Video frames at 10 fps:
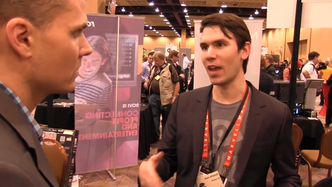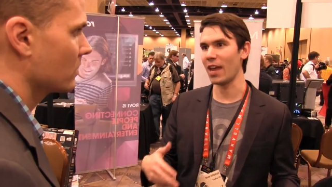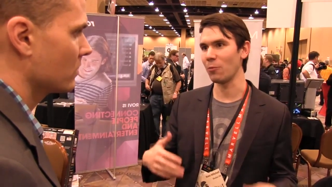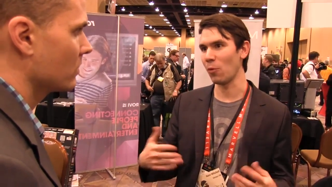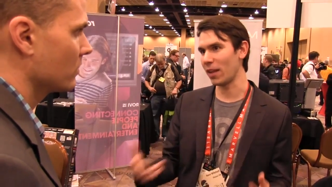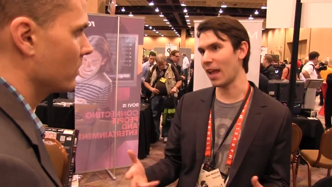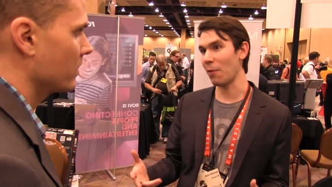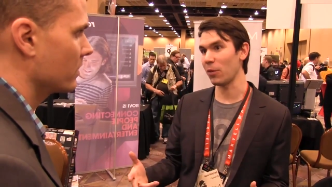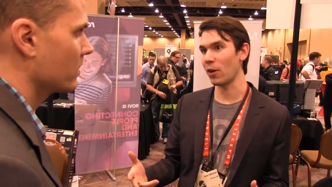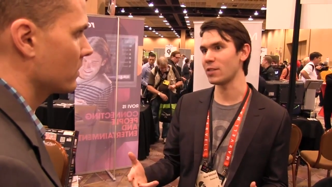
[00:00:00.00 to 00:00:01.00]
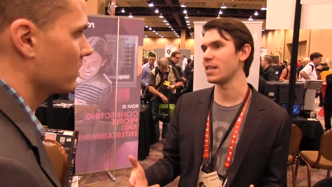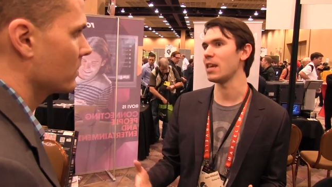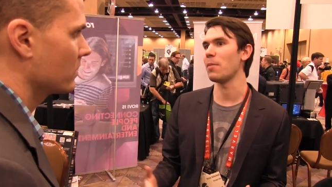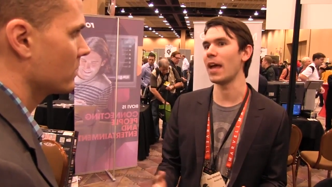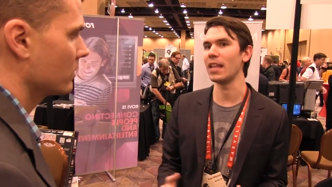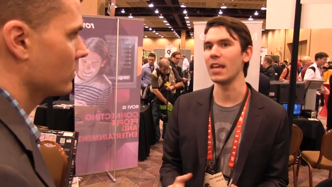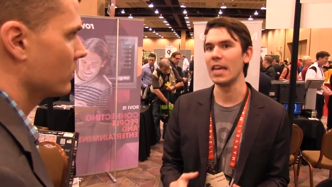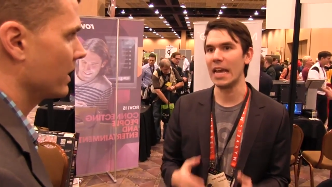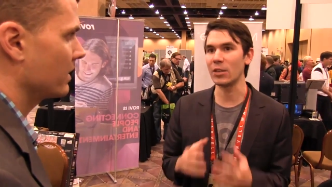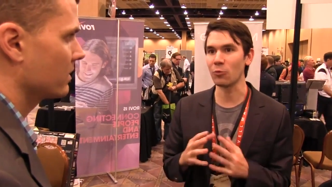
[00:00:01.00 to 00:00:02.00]
Speaker 1: and whatnot with our team, and
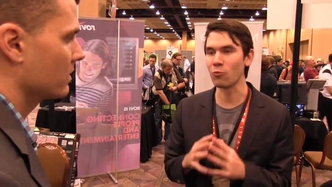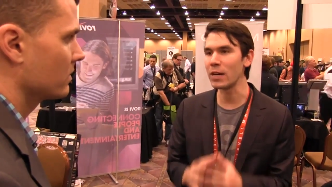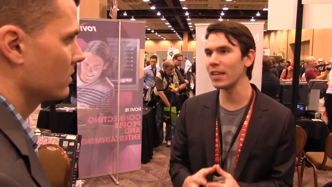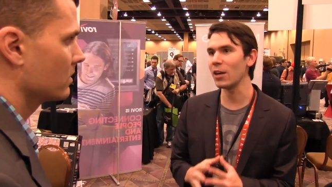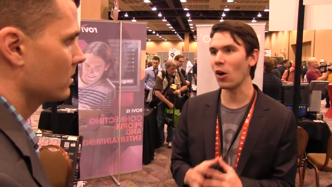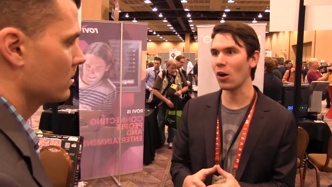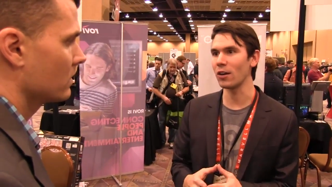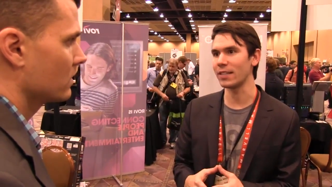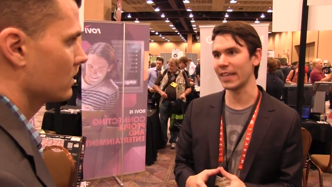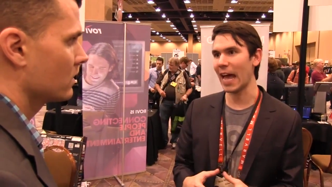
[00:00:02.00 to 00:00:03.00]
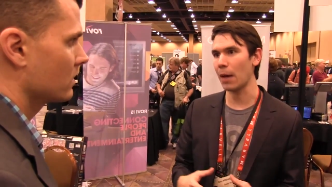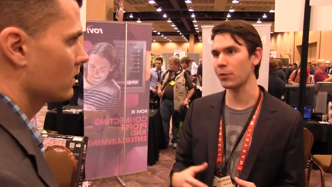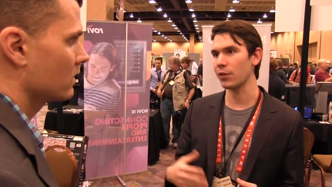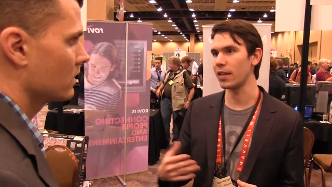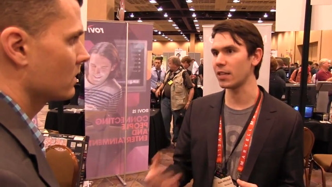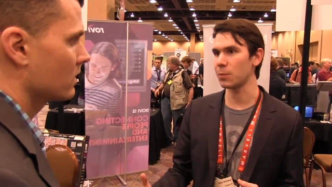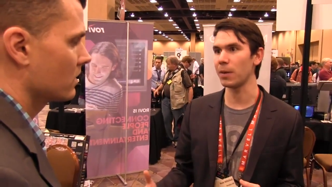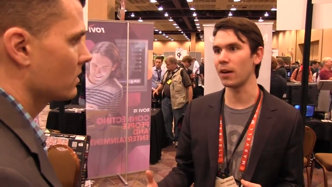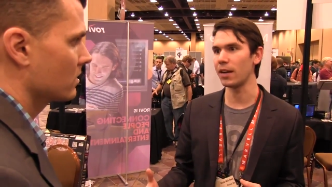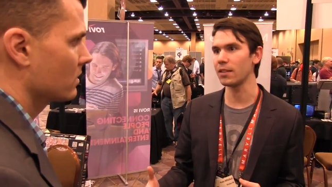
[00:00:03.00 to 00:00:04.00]
right. it's really hard to capture the
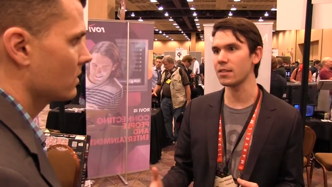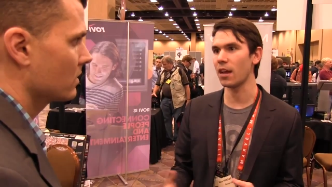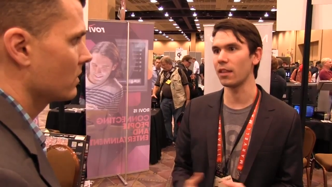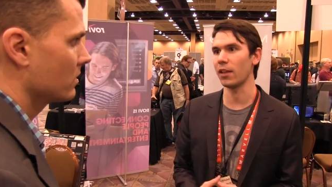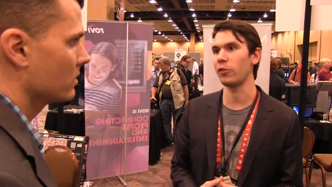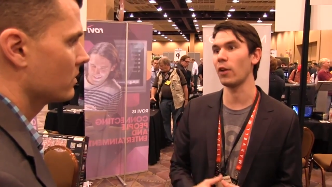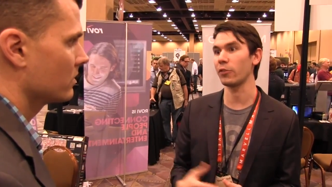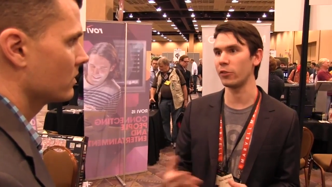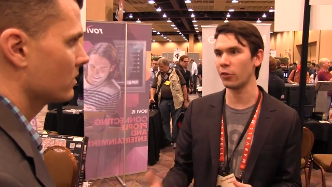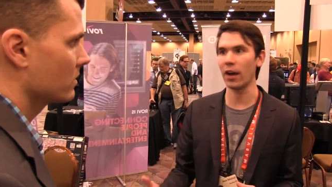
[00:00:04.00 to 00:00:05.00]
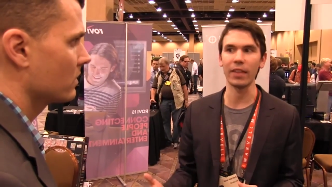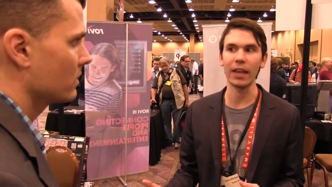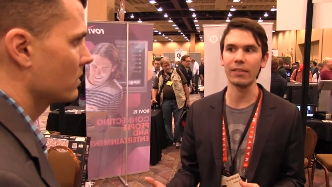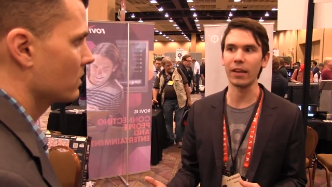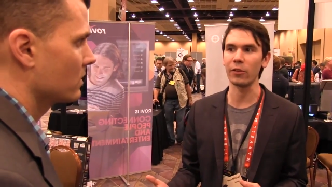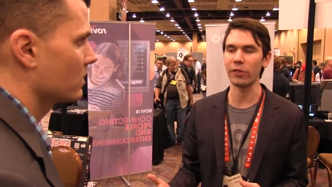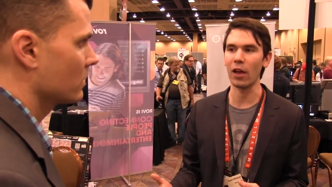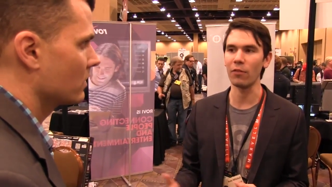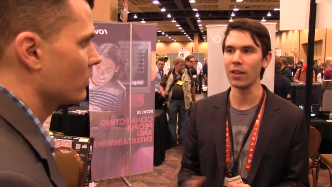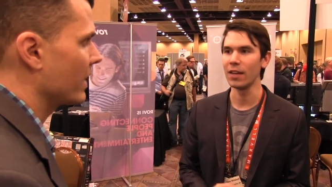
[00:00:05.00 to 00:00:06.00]
experience unless you actually try on the headset
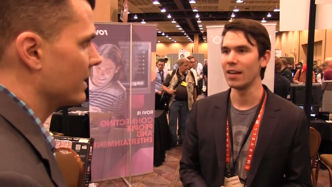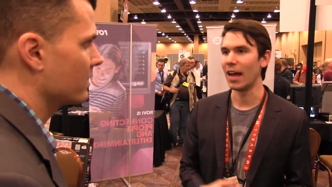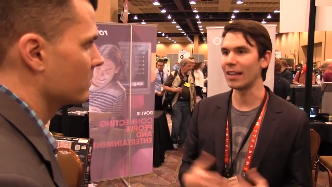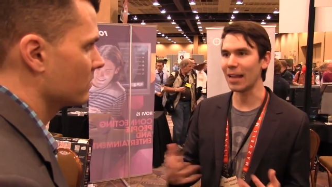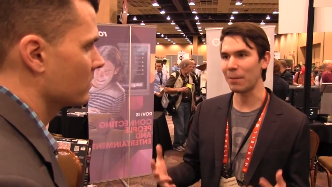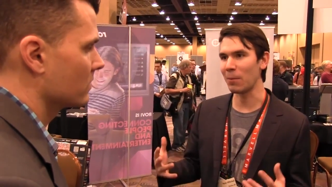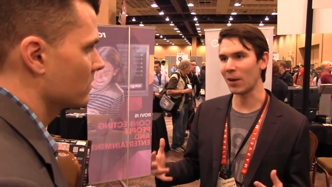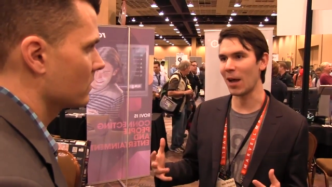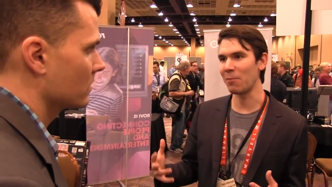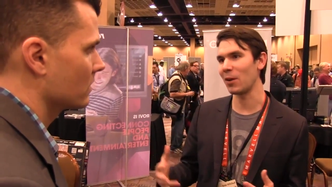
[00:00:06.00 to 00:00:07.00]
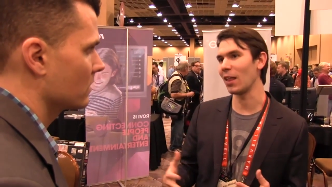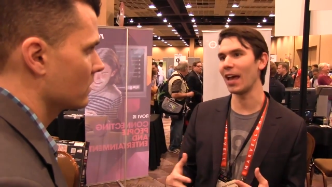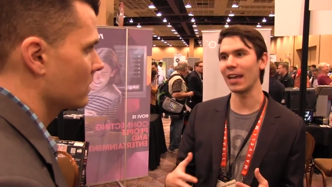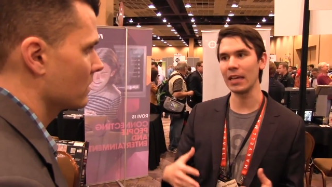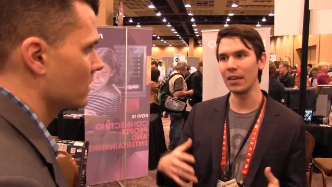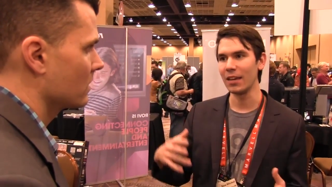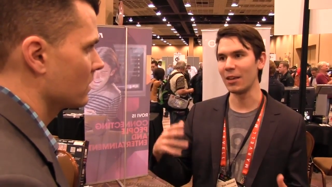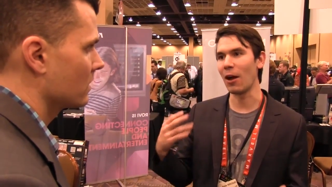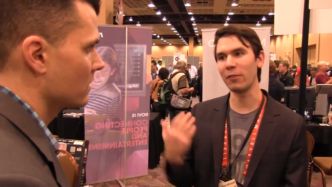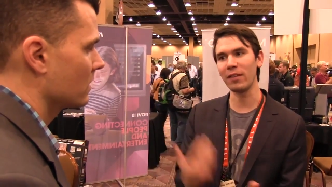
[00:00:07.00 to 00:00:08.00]
yourself. Right. A lot of people come, they're like, you
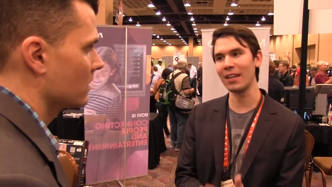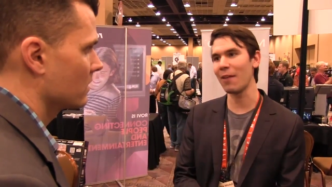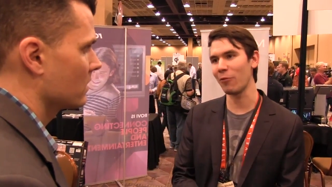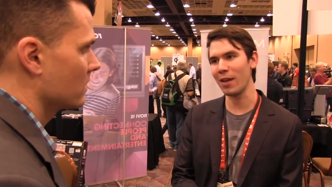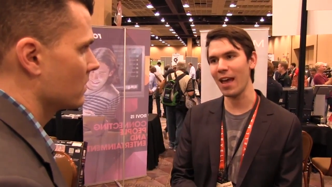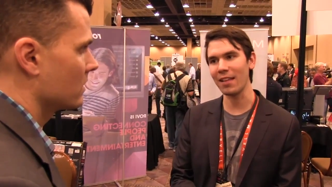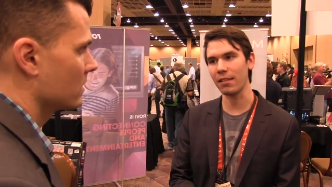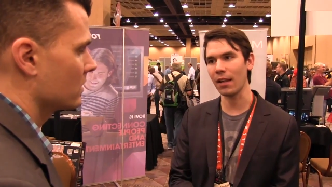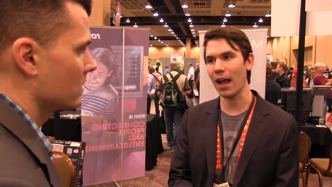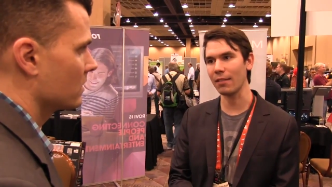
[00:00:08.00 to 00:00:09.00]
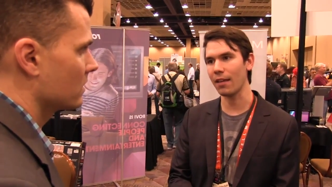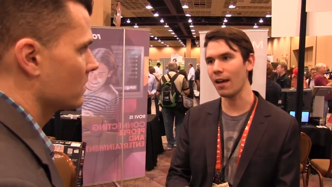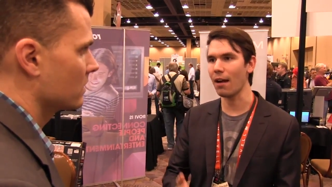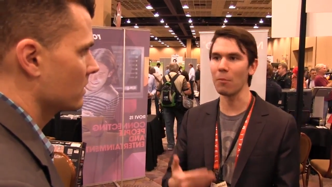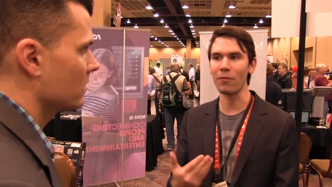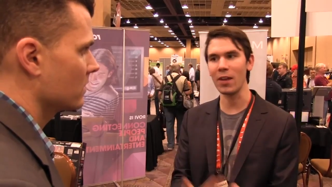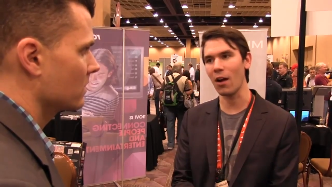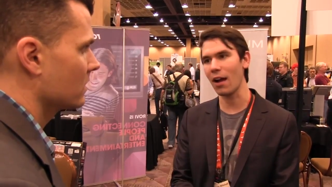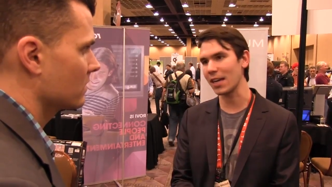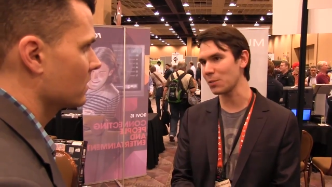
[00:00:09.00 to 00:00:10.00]
know, I've seen every headset out there. I'm a
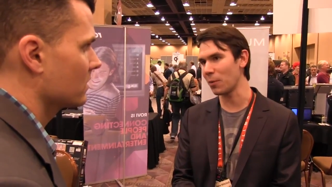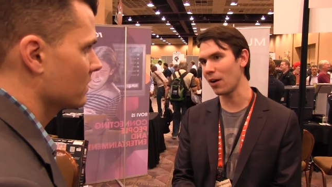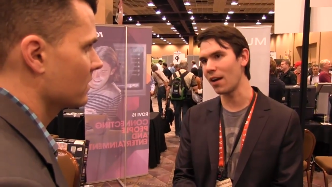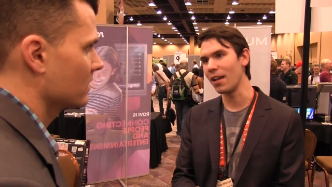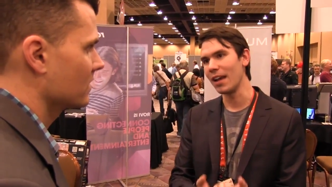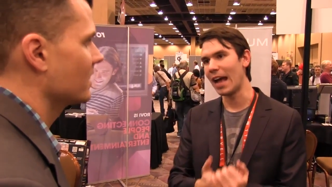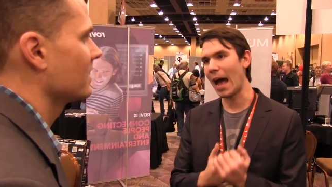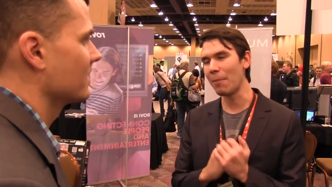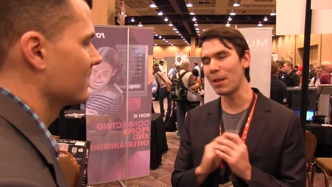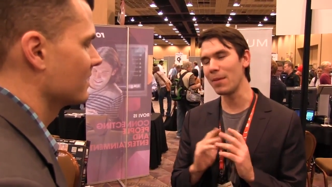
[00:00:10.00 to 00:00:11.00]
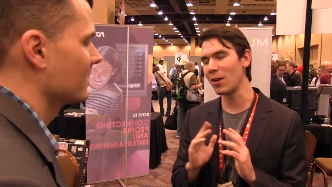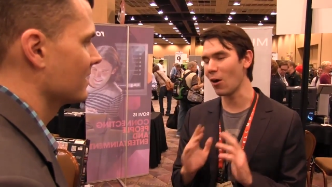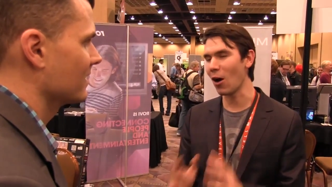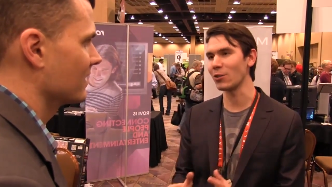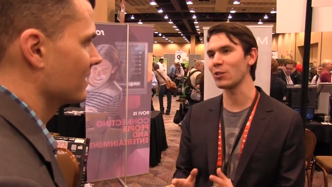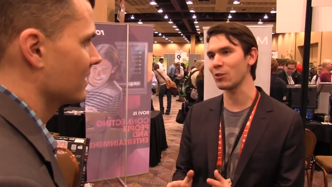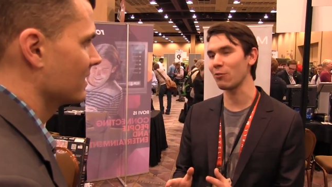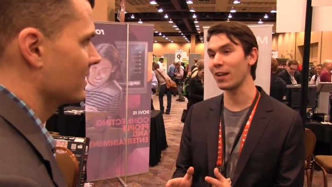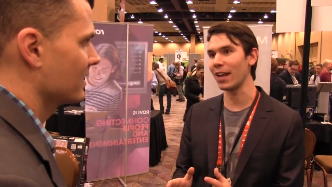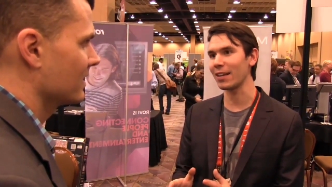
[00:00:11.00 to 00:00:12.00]
VR expert. I'm going to be your harshest
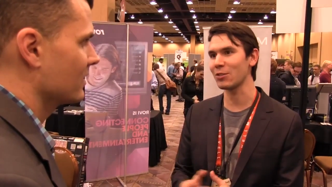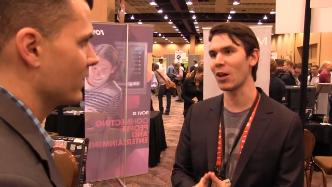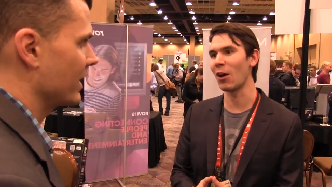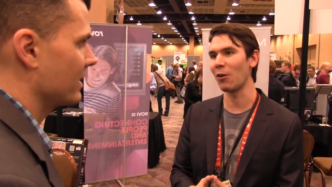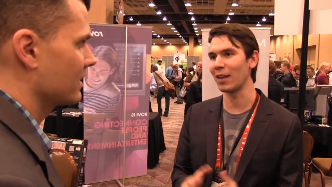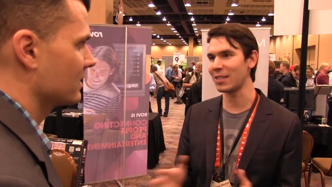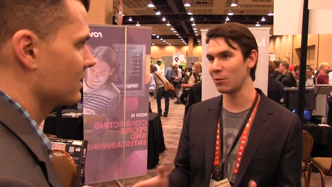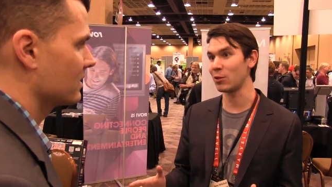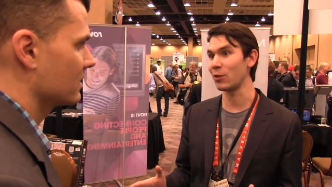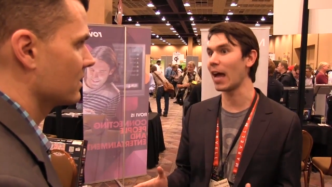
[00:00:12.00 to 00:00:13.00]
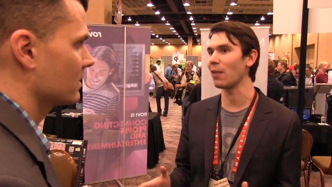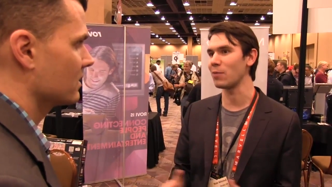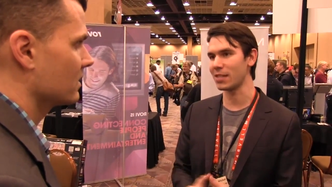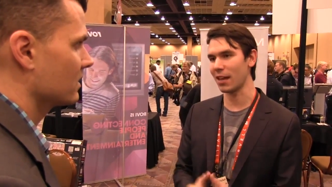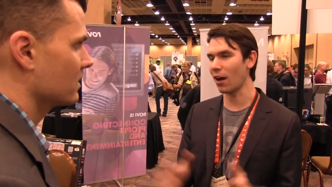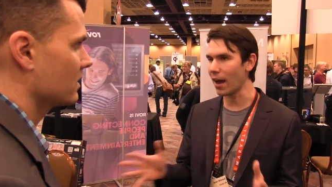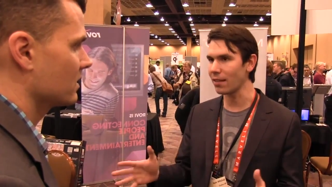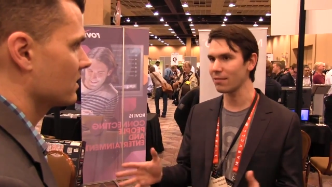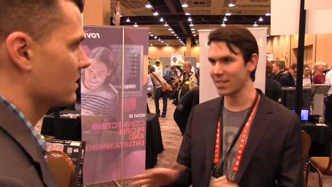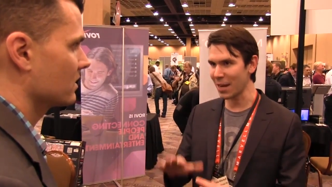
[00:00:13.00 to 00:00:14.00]
critic. So let's see what you got. And you say, all right,
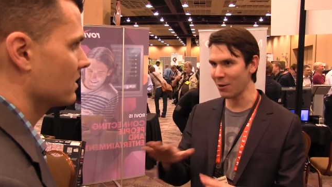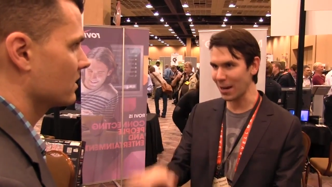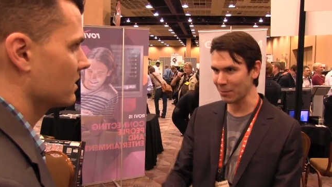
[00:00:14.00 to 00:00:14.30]
set your